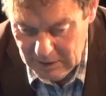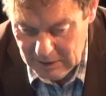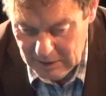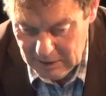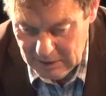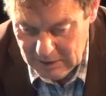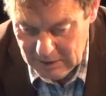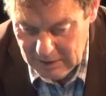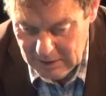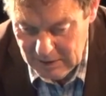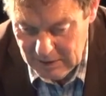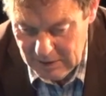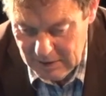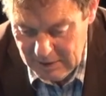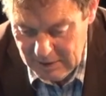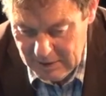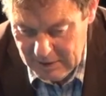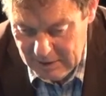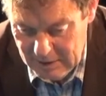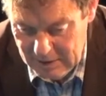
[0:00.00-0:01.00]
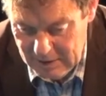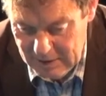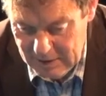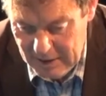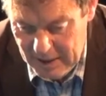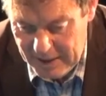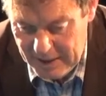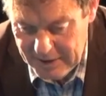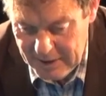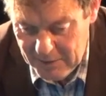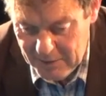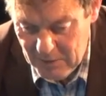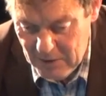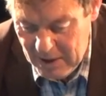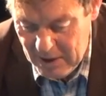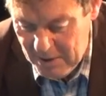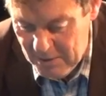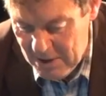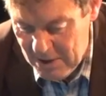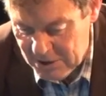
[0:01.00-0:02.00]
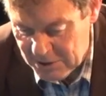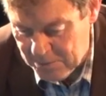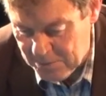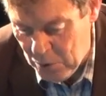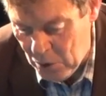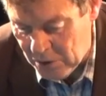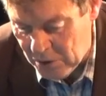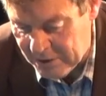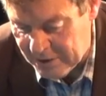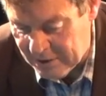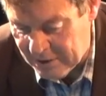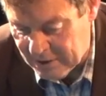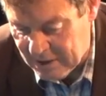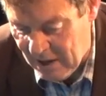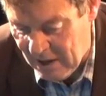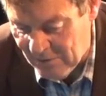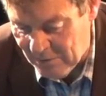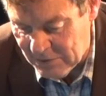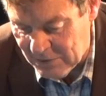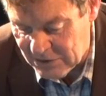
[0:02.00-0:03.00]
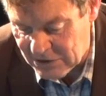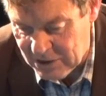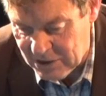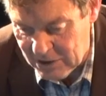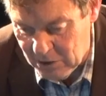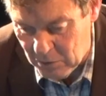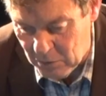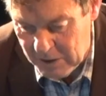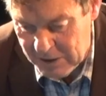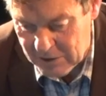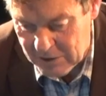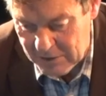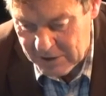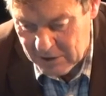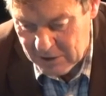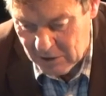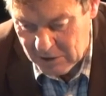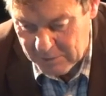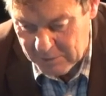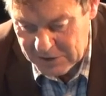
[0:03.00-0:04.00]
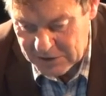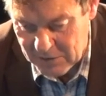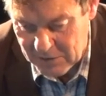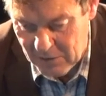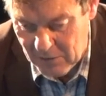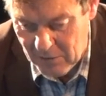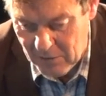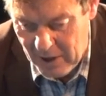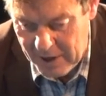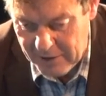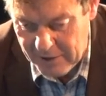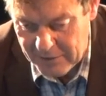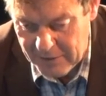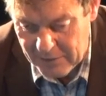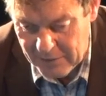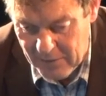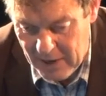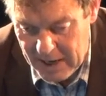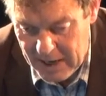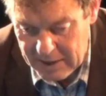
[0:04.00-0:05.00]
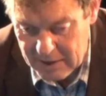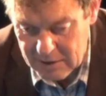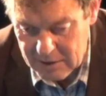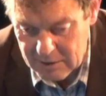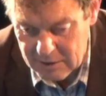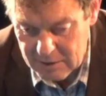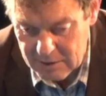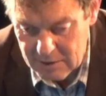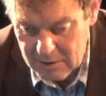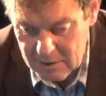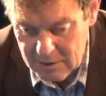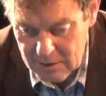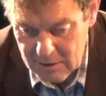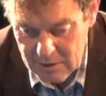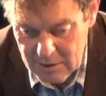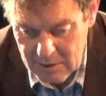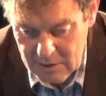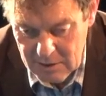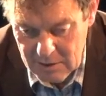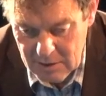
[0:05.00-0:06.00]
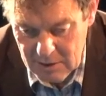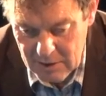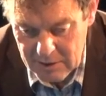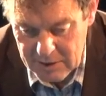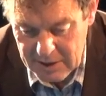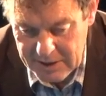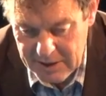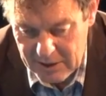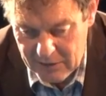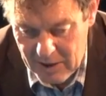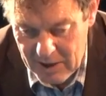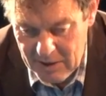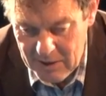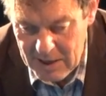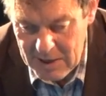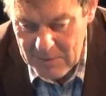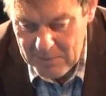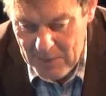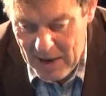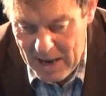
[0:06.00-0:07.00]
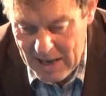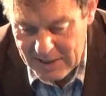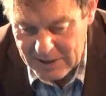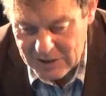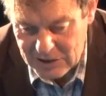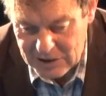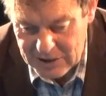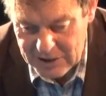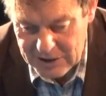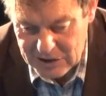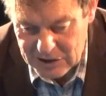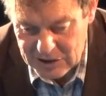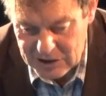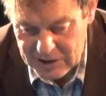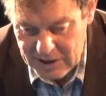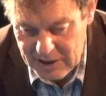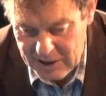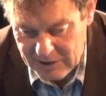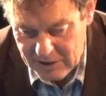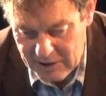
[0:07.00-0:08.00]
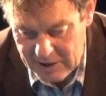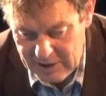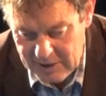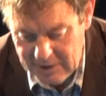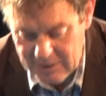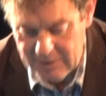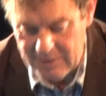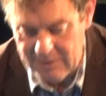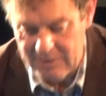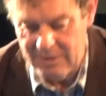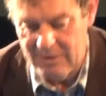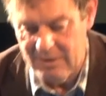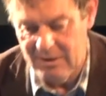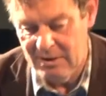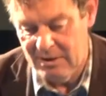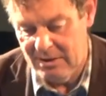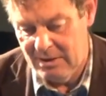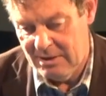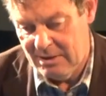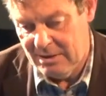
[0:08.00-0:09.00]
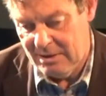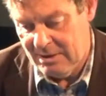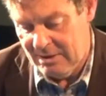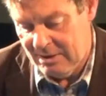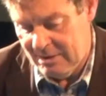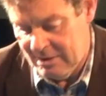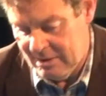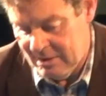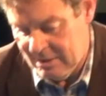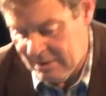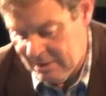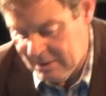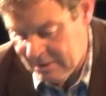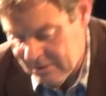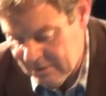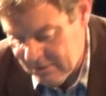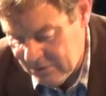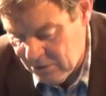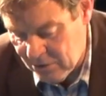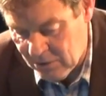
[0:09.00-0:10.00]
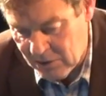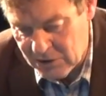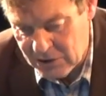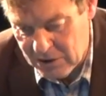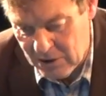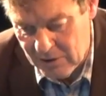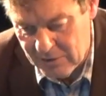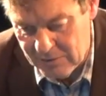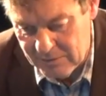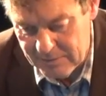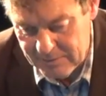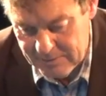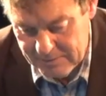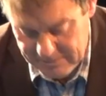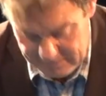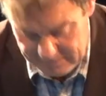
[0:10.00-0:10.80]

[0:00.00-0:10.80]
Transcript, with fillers: Uh, and it, it, it's put governments in the weaker economies right on the rack. Okay, there are imbalances in the Uh, Eurozone, uh,